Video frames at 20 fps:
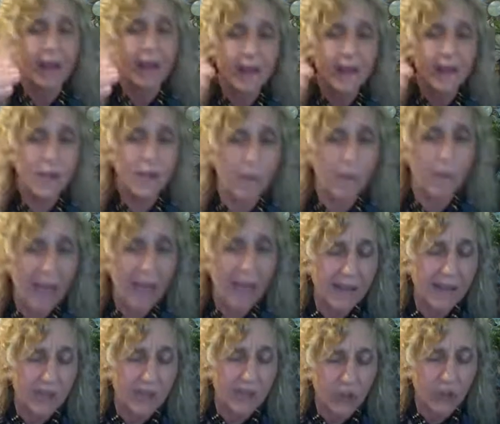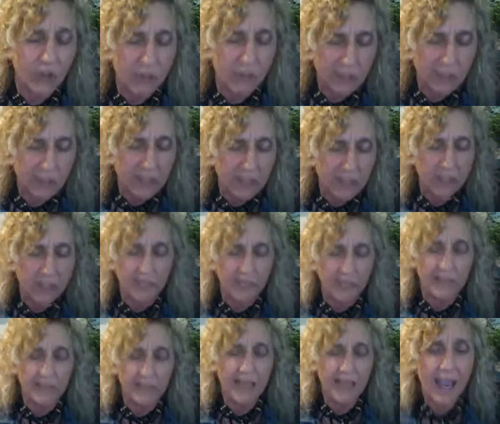you know, back to Joan Priestley
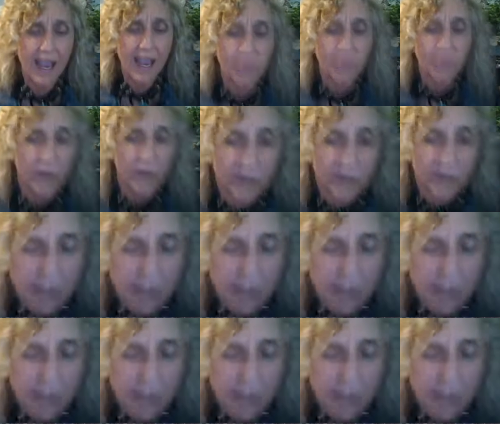and Dad with this